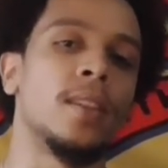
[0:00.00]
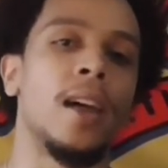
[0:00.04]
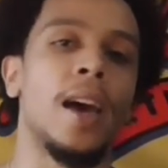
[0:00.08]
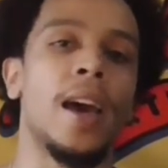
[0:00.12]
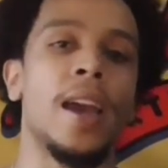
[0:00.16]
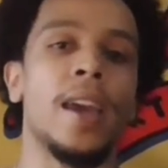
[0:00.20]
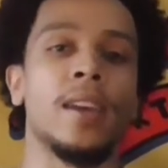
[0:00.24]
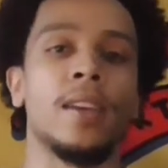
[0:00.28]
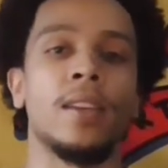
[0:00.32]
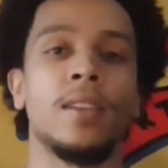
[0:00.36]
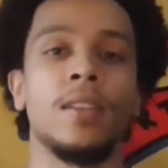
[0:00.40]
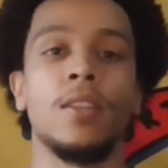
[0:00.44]

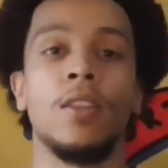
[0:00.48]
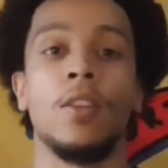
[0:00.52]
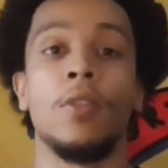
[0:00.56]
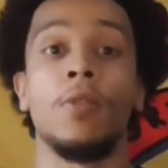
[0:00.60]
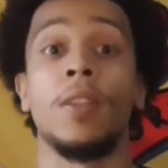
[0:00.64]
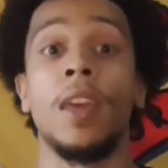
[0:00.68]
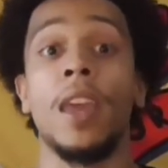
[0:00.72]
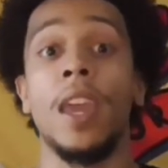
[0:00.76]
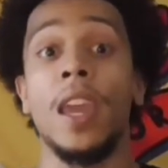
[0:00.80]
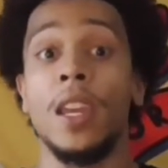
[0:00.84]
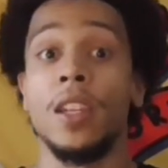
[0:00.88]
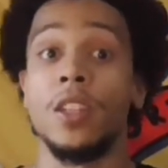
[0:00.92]
like,
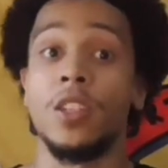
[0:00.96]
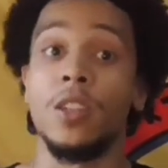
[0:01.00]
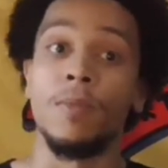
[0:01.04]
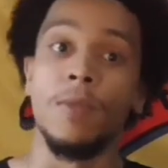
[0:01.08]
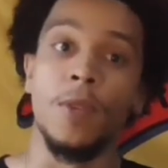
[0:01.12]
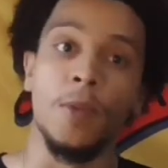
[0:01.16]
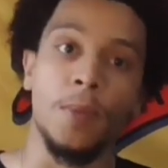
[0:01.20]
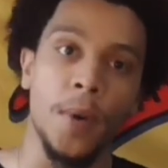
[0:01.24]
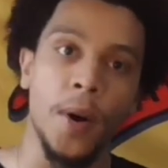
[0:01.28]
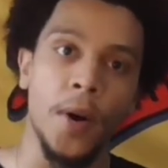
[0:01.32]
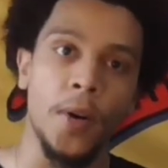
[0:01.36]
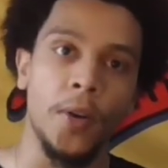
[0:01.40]
the
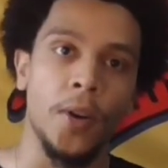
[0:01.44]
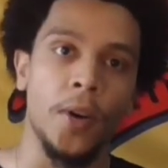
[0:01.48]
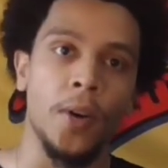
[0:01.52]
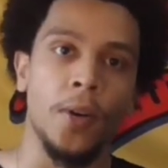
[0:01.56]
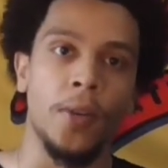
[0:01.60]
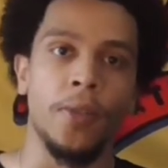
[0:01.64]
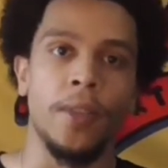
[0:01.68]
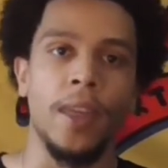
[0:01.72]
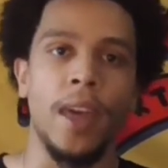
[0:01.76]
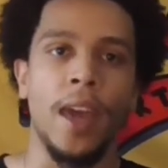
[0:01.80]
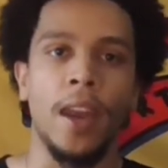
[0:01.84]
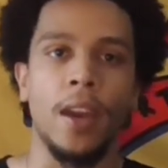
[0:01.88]
ancient
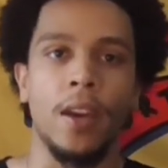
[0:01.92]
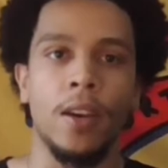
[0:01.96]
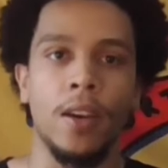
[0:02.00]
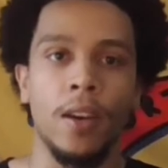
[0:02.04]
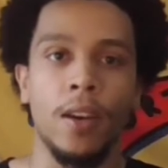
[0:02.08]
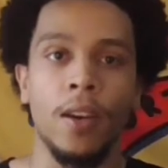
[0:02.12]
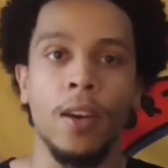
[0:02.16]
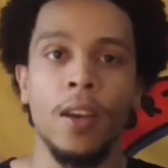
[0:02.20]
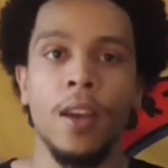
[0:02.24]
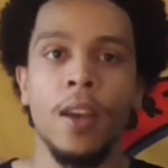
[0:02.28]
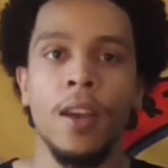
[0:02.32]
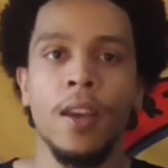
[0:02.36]
Momodo that
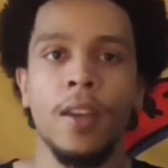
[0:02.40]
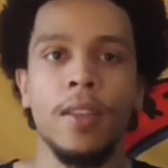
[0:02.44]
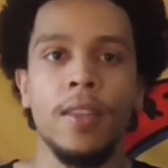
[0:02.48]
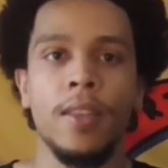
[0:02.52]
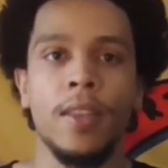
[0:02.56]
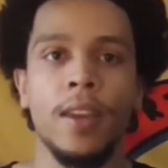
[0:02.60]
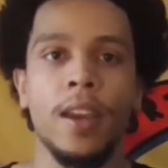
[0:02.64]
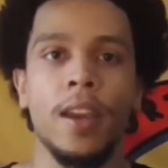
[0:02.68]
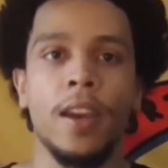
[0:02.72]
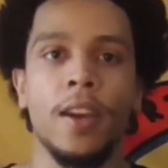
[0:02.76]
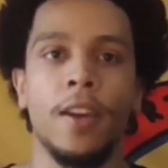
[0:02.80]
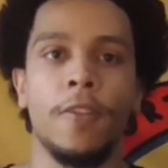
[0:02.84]
are
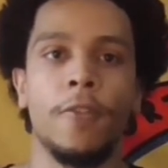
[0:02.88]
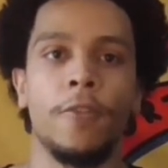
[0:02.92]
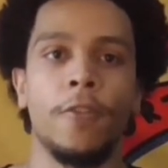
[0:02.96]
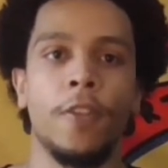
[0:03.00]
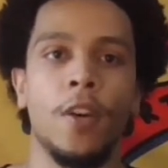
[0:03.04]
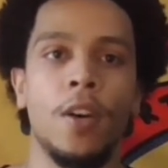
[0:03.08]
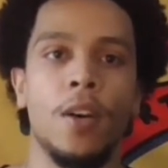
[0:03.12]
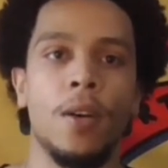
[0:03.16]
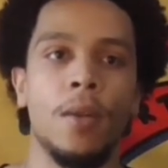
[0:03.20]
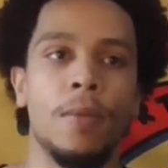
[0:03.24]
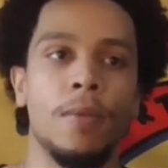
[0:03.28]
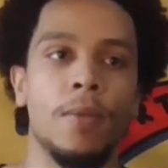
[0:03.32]
there
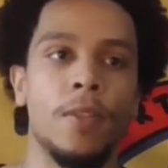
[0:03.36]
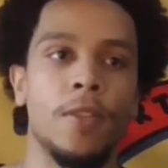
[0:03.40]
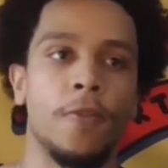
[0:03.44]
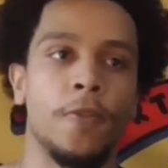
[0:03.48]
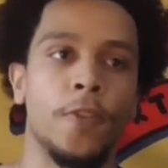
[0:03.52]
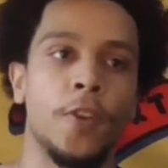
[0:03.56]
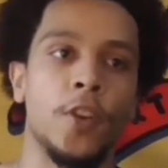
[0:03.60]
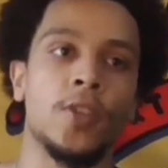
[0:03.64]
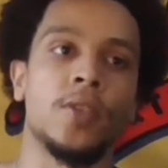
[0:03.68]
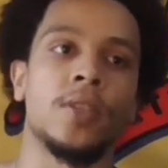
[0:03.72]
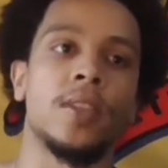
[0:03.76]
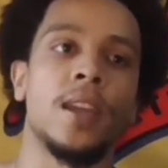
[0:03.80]
from the
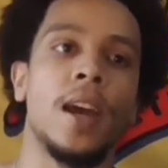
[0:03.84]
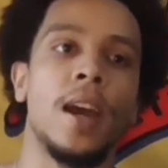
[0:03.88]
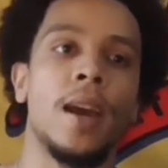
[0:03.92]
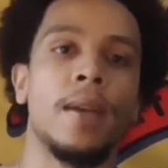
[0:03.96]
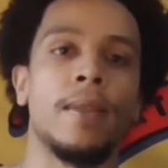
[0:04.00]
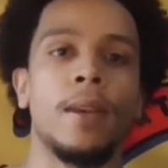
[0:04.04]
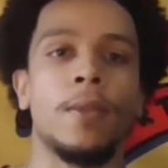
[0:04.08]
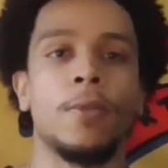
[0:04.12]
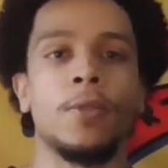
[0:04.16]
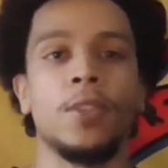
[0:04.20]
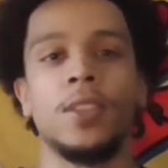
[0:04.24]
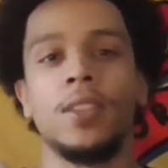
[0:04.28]
first
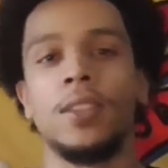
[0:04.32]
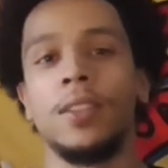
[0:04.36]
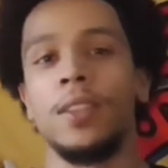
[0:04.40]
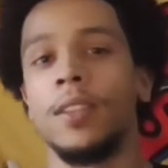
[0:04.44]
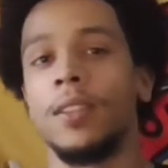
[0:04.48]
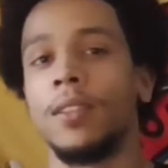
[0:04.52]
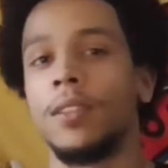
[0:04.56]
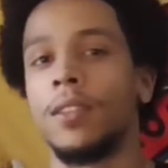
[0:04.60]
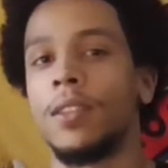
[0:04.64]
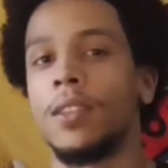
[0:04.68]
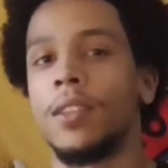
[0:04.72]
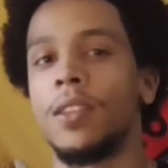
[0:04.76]
time that were
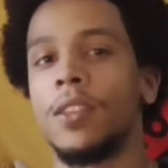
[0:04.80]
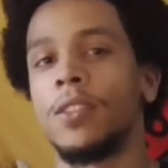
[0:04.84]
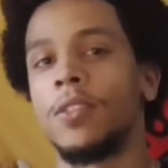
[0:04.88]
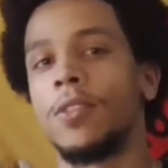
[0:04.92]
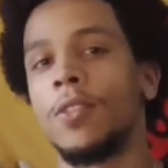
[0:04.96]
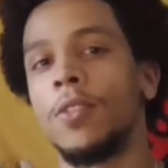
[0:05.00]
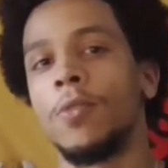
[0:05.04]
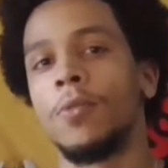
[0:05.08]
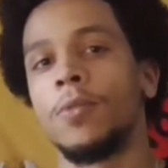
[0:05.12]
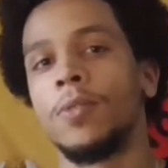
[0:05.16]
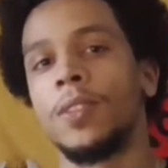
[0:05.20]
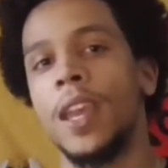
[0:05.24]
sealed in these
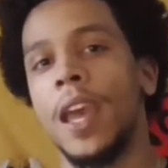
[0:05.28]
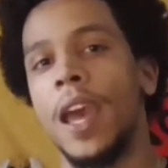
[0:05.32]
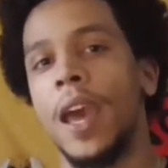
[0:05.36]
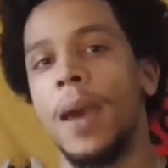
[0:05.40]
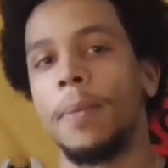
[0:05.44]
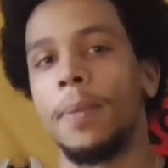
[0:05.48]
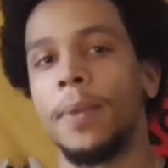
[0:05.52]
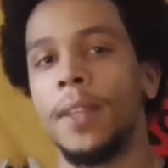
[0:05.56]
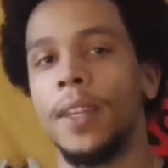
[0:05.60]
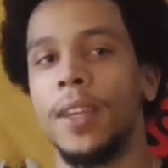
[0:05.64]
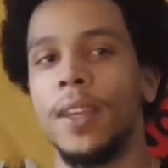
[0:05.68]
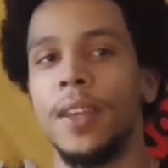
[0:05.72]
stone
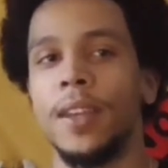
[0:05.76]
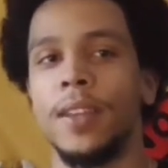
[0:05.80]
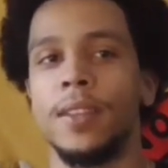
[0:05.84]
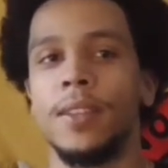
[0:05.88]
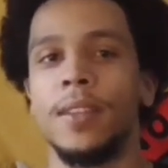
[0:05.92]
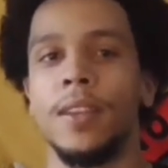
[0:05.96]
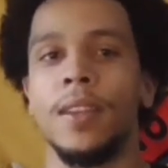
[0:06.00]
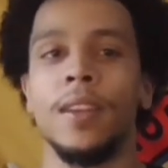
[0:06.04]
tablets,